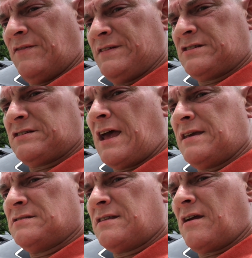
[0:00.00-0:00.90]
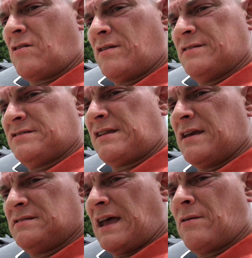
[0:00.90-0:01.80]
If it stays there and
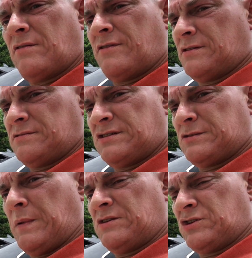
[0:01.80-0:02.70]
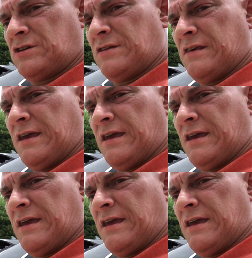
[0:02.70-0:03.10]
stays out of the suspension and